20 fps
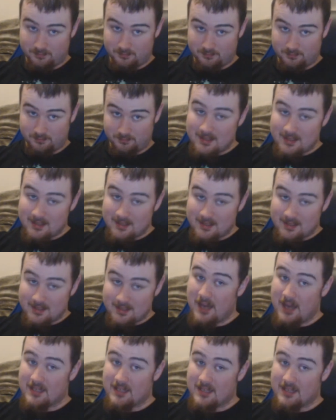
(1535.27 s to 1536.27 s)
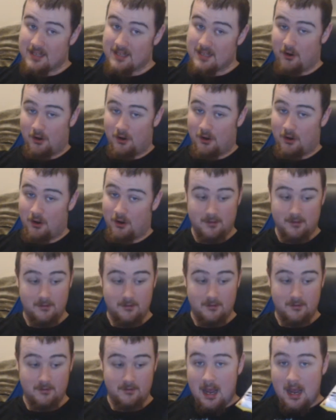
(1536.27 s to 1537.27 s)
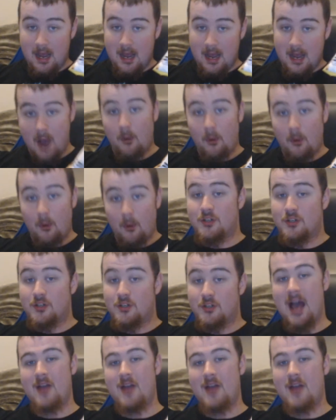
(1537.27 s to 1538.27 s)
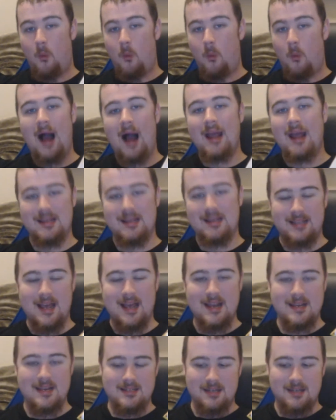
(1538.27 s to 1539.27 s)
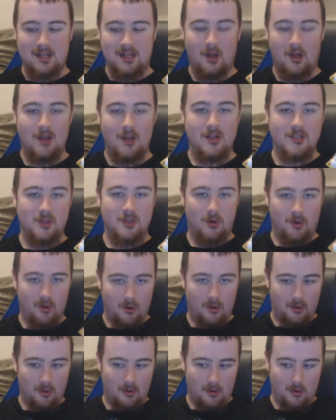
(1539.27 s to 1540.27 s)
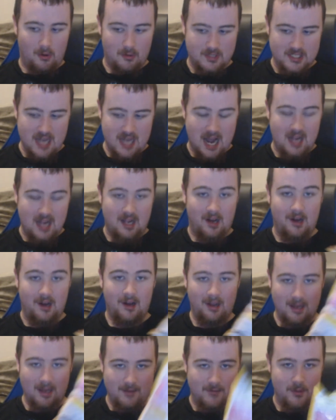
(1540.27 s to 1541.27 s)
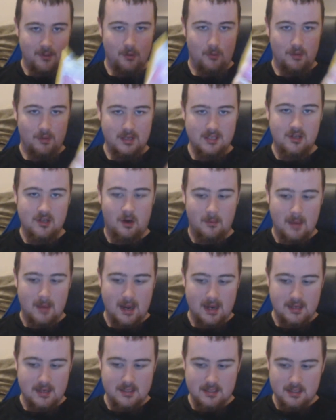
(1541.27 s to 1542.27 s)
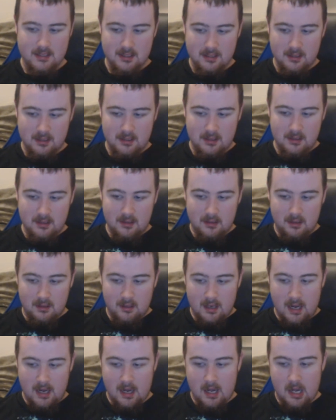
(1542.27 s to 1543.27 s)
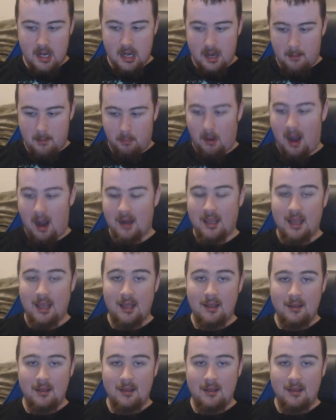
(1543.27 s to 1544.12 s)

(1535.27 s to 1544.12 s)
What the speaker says: It's 3 things they've said are addictive. Now I understand why it said Gluttonous Osaka, even though these are made in Ibaraki.